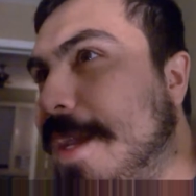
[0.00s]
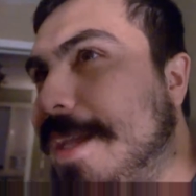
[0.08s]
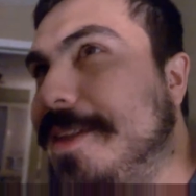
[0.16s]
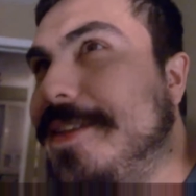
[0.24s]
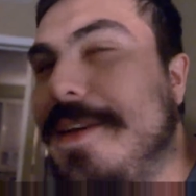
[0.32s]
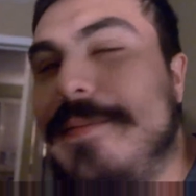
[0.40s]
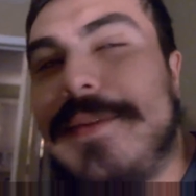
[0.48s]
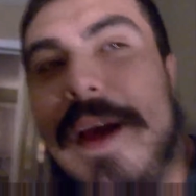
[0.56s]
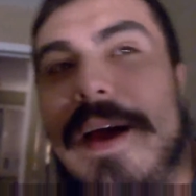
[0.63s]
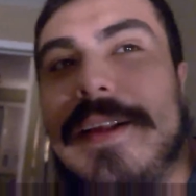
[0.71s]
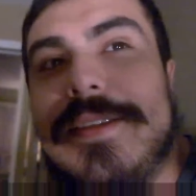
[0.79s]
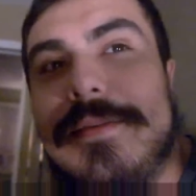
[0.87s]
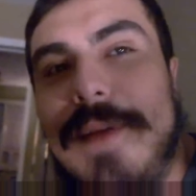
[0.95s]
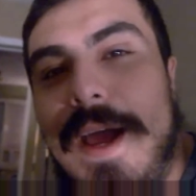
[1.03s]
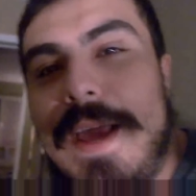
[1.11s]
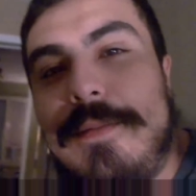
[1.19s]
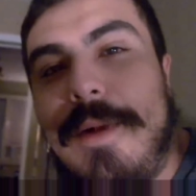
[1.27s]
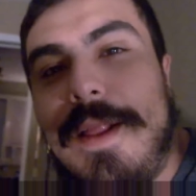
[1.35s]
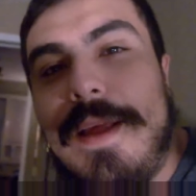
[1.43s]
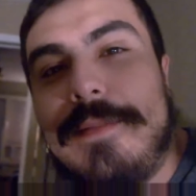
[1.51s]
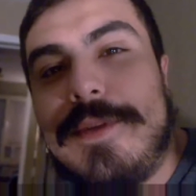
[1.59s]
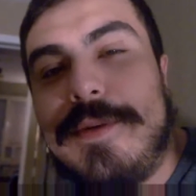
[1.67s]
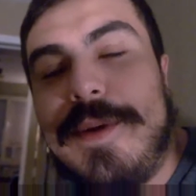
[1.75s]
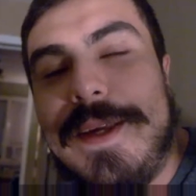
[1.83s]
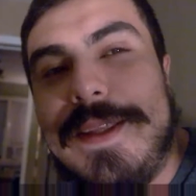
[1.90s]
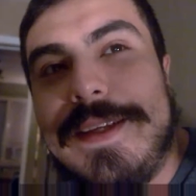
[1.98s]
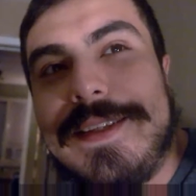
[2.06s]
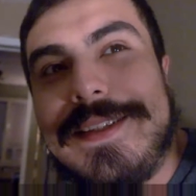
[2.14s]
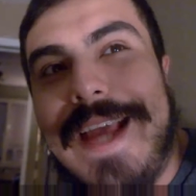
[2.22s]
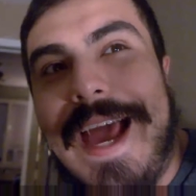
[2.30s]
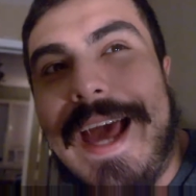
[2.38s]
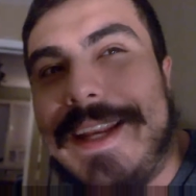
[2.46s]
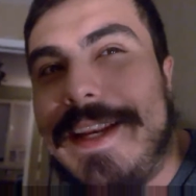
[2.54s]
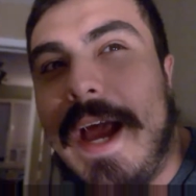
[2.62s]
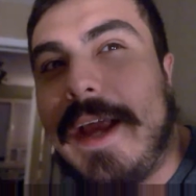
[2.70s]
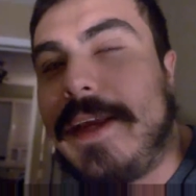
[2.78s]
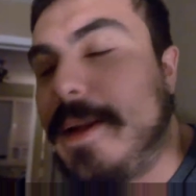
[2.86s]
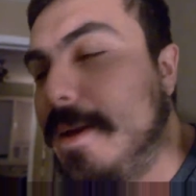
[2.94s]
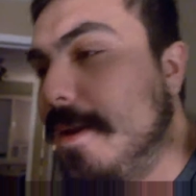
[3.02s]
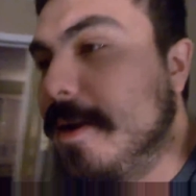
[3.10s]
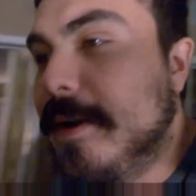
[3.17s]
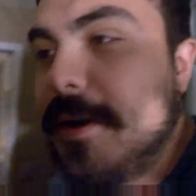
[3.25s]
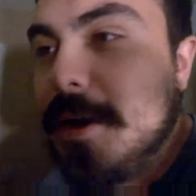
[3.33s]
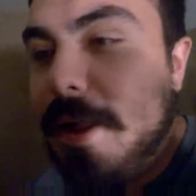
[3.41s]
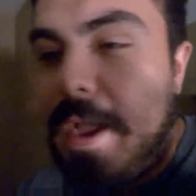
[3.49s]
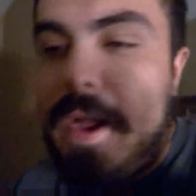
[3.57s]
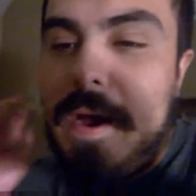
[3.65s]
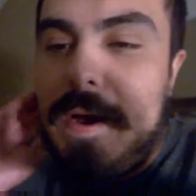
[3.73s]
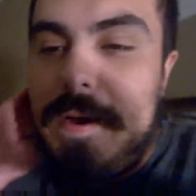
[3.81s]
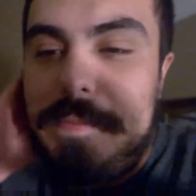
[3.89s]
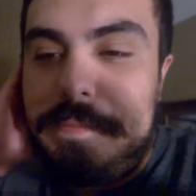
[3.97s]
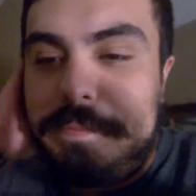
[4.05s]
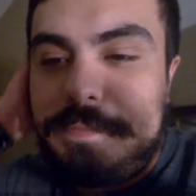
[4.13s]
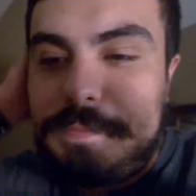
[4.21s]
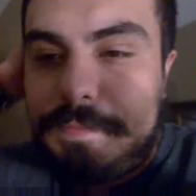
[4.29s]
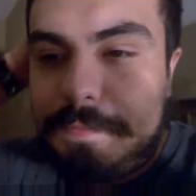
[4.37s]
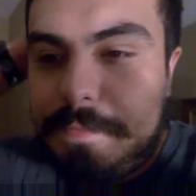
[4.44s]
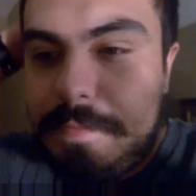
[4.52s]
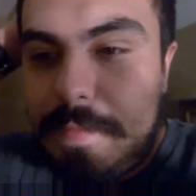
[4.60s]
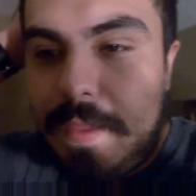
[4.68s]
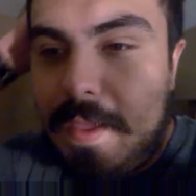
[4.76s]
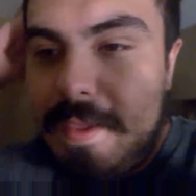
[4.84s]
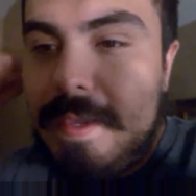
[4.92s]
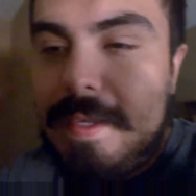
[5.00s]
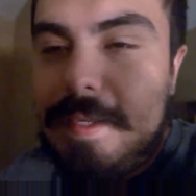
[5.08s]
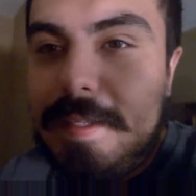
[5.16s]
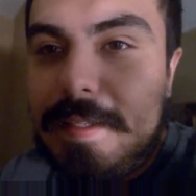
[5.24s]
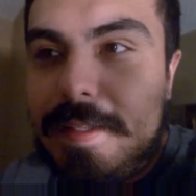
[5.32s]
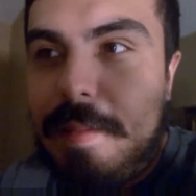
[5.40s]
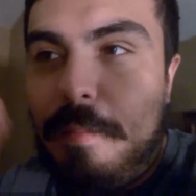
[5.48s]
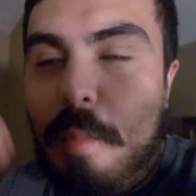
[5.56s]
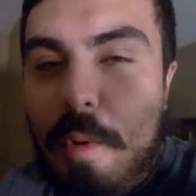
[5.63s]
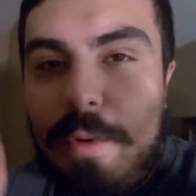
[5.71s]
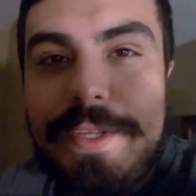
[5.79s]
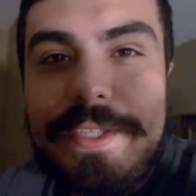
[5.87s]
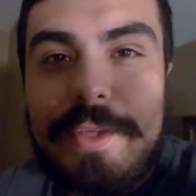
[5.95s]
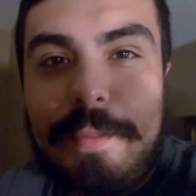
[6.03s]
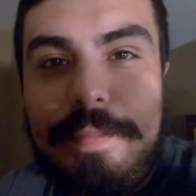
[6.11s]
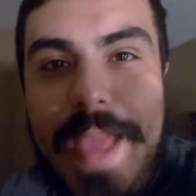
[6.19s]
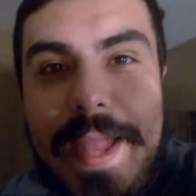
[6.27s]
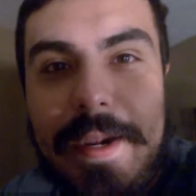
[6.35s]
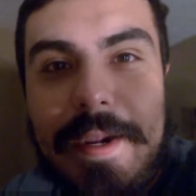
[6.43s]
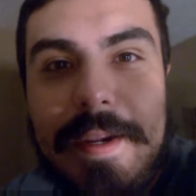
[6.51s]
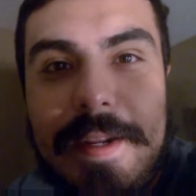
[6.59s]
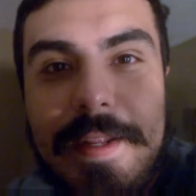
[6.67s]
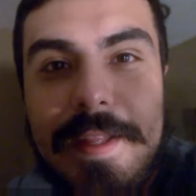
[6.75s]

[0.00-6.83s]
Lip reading: some thoughts of mine while I'm doing this at night. Um, the mornings are better.